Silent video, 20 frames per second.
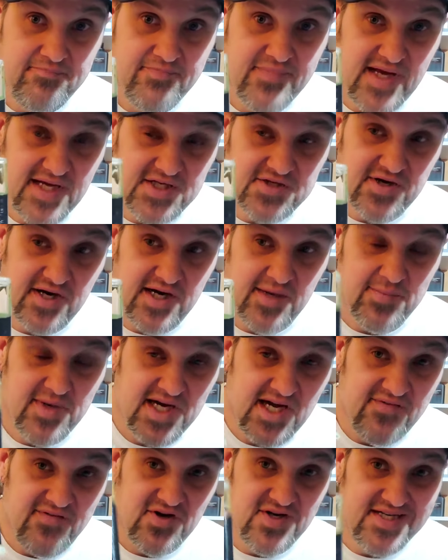That's right. I'm going
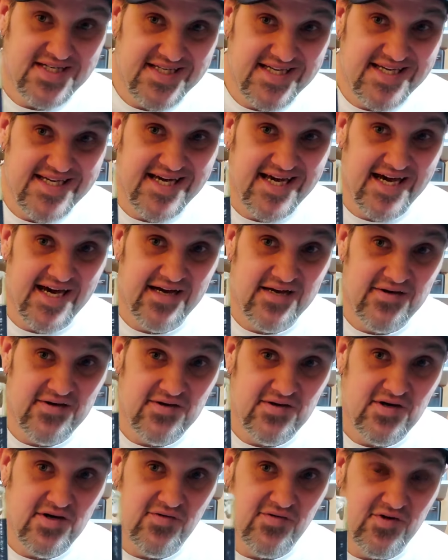to give you a decant
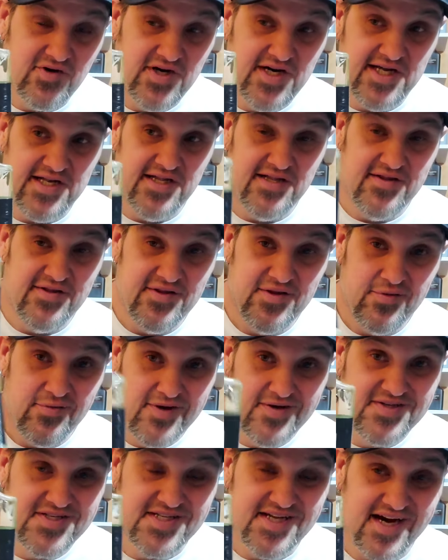of Creed, the
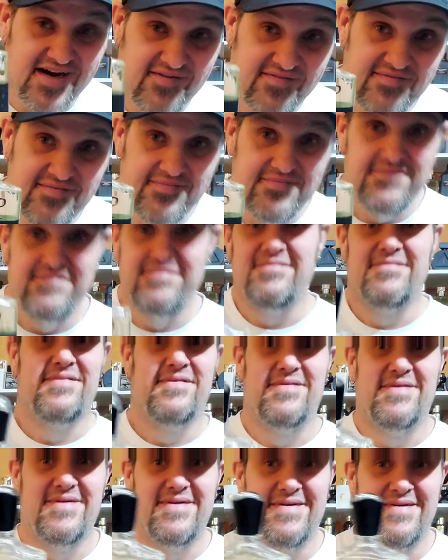real stuff.
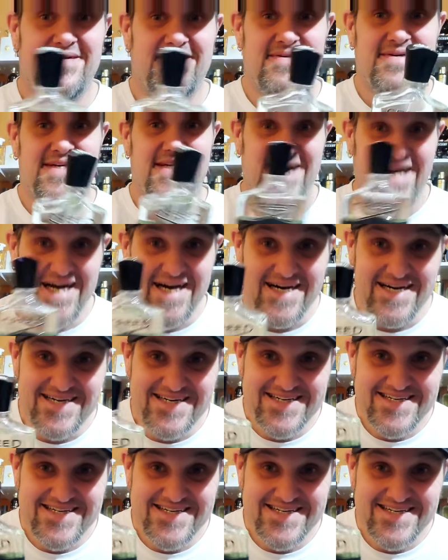Yeah.